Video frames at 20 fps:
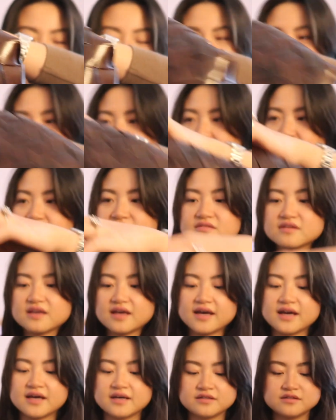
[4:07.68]
is.
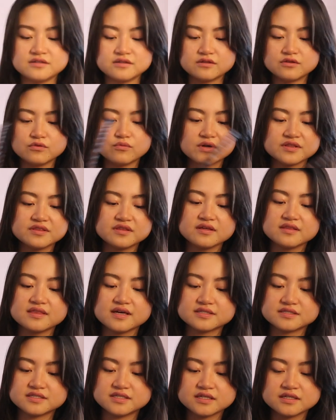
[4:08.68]
And the one thing
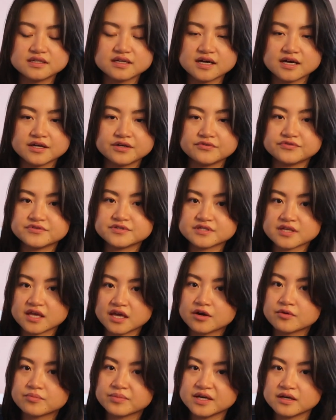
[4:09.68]
that did kind of
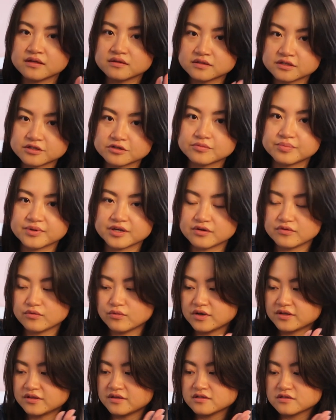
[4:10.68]
scare me a little bit
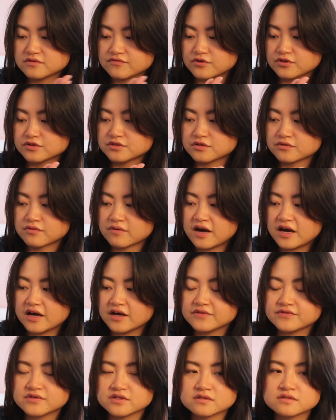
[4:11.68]
when this first
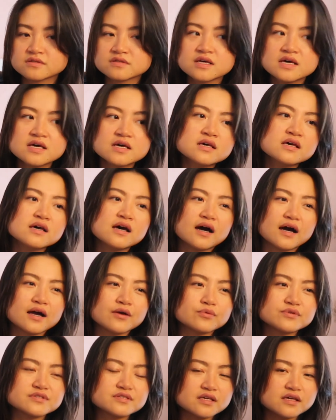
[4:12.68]
arrived is I
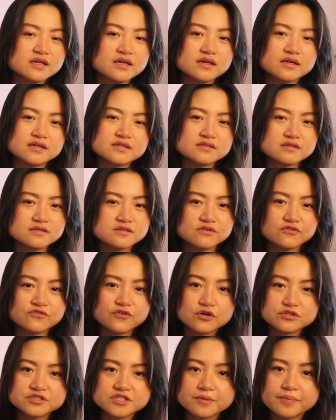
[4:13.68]
was thinking, is this a
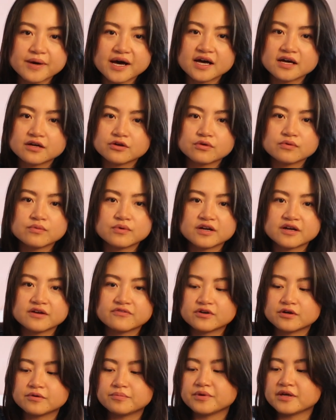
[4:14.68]
faulty bag or whatever?